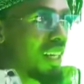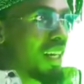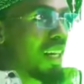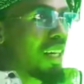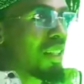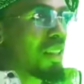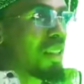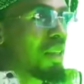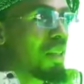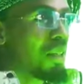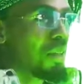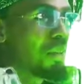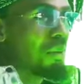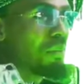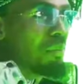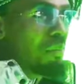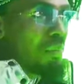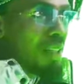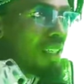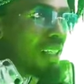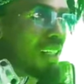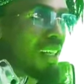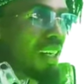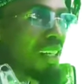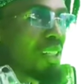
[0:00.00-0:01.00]
Yeah, then
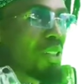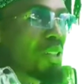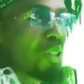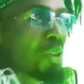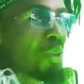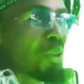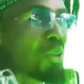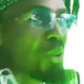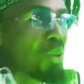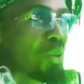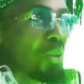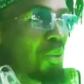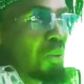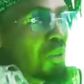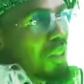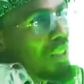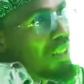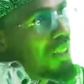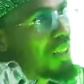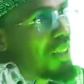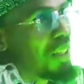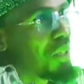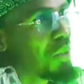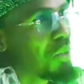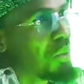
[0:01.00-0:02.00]
my son is a little new,
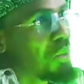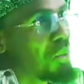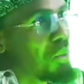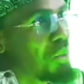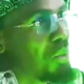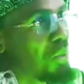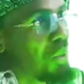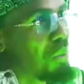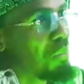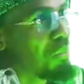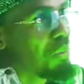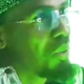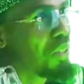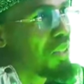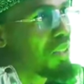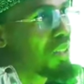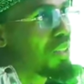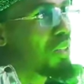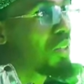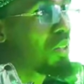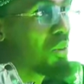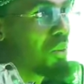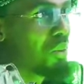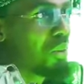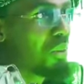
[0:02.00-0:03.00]
then they go to a
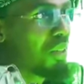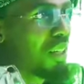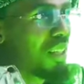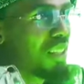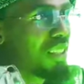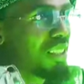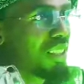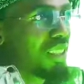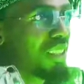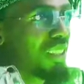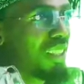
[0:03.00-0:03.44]
pitch. They do that.